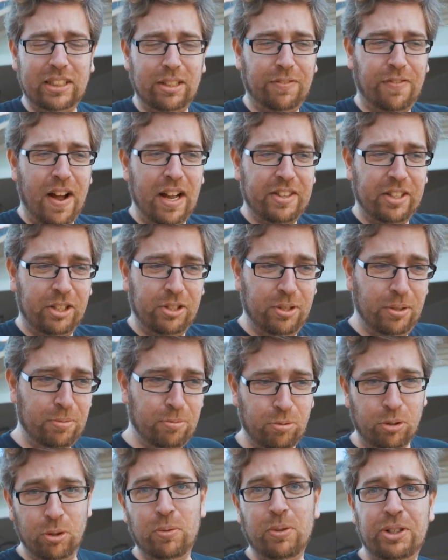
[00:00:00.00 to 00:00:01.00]
the fact it could
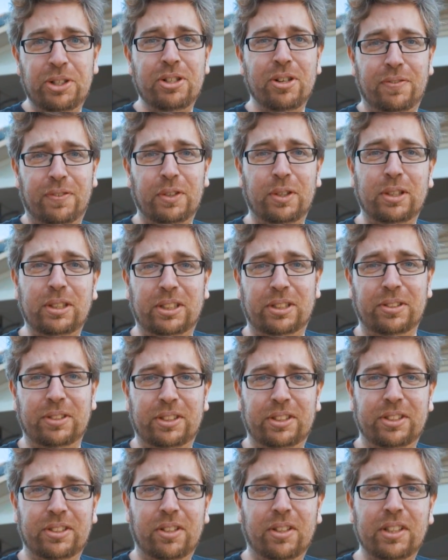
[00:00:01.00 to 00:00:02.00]
ruin your fursuit,
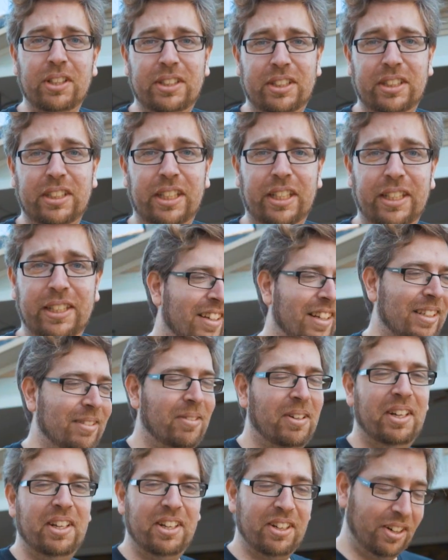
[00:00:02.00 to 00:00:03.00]
honestly. That's
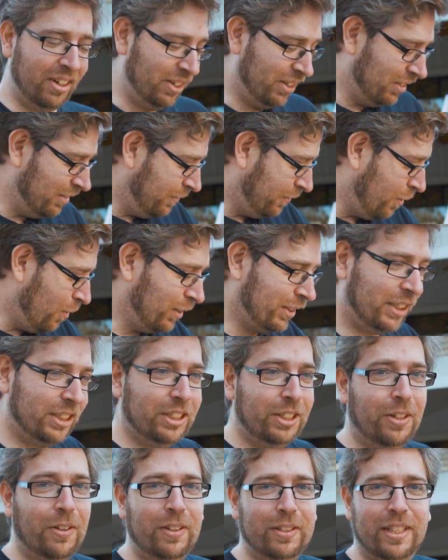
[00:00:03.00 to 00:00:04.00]
why, Foxy
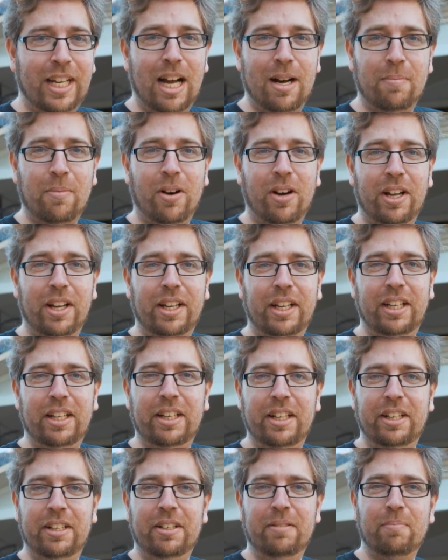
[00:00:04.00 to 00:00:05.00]
2 is now
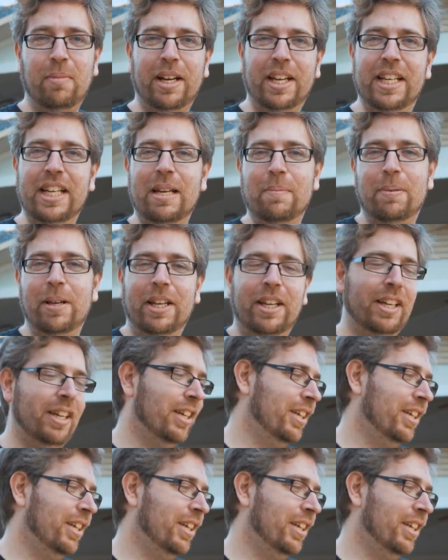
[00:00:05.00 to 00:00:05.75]
my guinea pig.